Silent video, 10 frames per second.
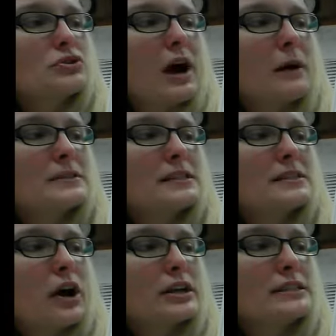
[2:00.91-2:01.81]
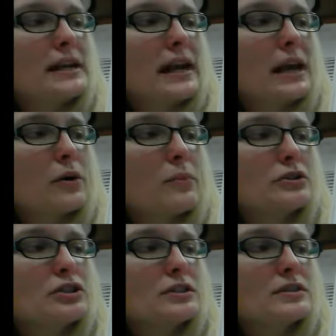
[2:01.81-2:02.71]
drops as the Arctic air
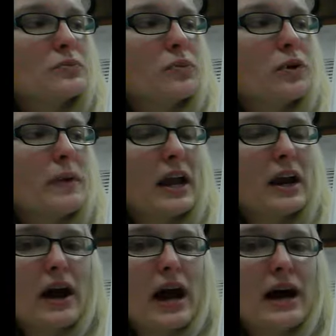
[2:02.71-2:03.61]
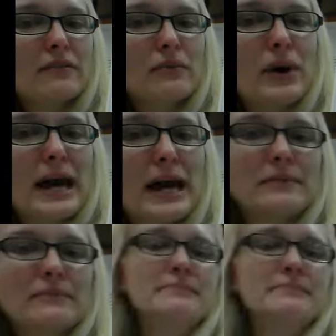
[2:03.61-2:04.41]
pushes the warm air out of the way.